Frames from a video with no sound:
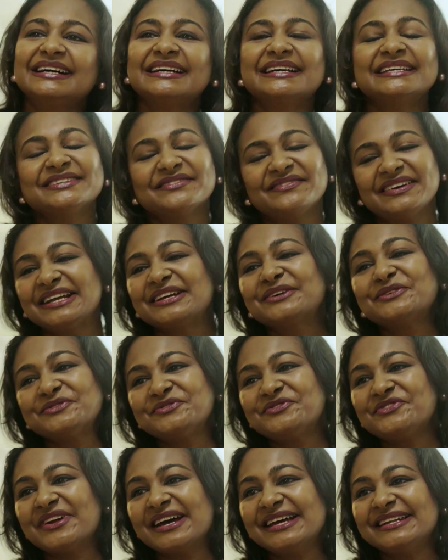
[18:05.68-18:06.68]
He's a very
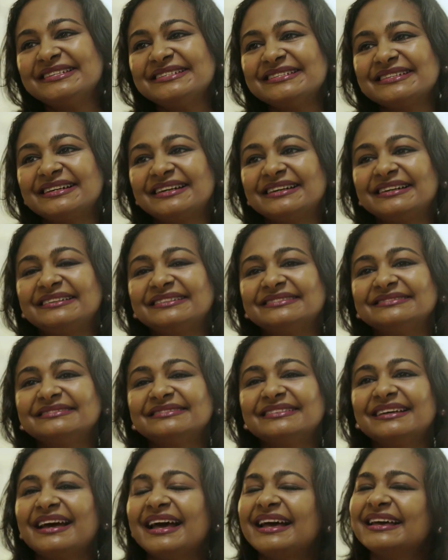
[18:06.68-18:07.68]
good friend,
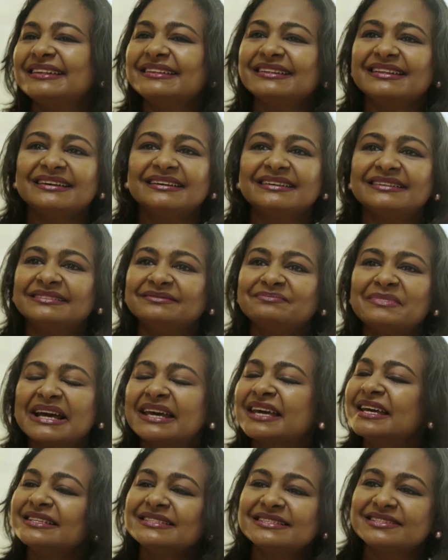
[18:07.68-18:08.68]
and my
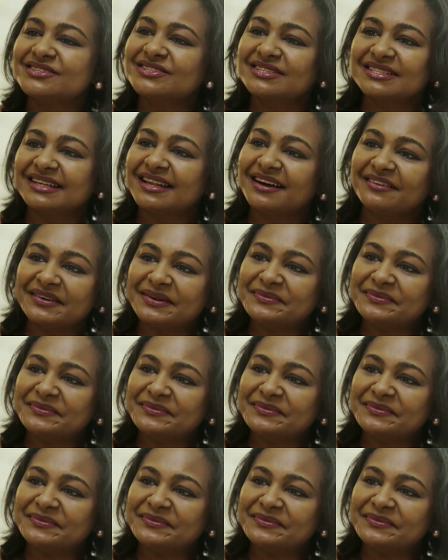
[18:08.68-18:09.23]
kids just love